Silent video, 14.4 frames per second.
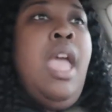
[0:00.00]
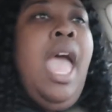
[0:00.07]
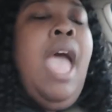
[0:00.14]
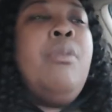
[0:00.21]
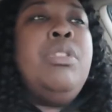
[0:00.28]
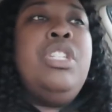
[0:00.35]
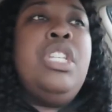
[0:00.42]

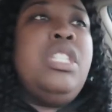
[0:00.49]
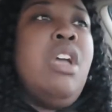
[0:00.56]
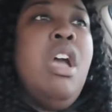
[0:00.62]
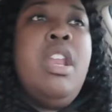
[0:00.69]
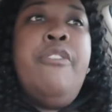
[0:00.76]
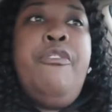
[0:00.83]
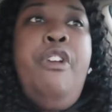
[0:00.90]
I was just
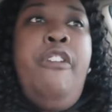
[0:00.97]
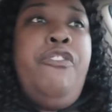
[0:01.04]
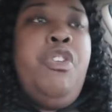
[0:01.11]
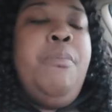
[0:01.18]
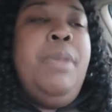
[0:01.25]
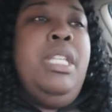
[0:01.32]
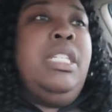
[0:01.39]
on it for a
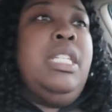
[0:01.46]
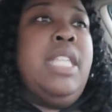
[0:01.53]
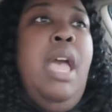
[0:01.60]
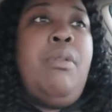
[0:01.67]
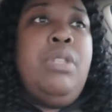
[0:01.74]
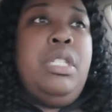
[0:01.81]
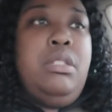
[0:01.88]
few minutes because
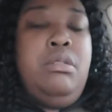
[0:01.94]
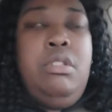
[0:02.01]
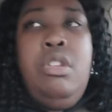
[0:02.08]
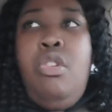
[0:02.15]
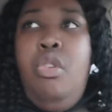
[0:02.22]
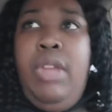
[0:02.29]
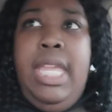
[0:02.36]
I was,
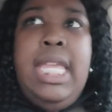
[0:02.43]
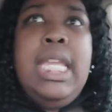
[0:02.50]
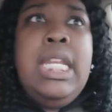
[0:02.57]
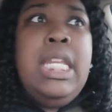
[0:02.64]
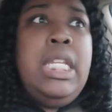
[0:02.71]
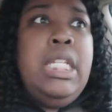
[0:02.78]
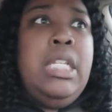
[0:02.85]
you know,
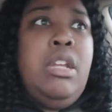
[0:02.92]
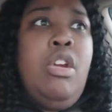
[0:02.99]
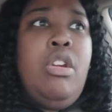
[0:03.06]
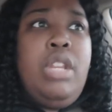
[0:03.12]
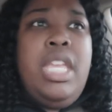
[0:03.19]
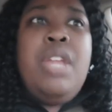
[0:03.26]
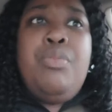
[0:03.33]
eating
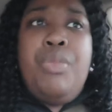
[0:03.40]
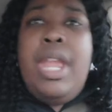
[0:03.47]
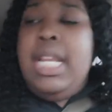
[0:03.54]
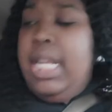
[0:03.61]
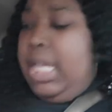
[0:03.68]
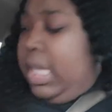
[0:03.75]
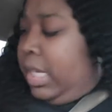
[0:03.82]
or getting
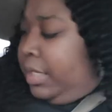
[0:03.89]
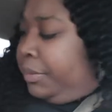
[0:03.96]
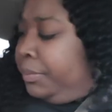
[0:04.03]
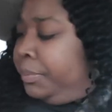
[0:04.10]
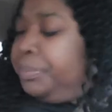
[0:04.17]
ready to eat.